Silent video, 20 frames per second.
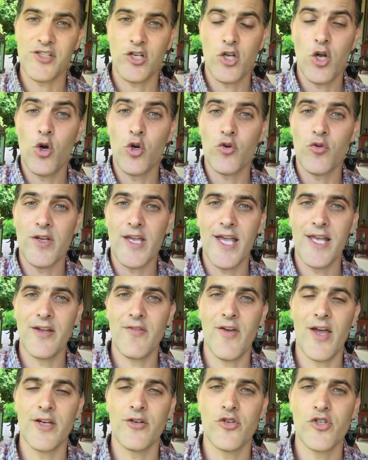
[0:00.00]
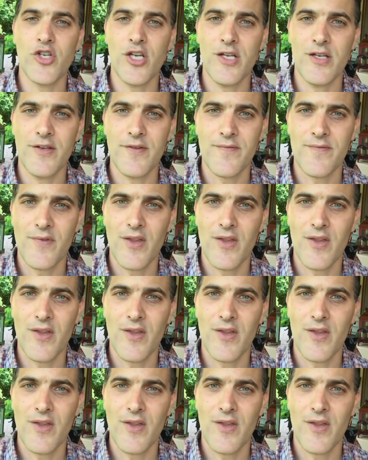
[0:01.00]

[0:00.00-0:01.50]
a co-creative energy.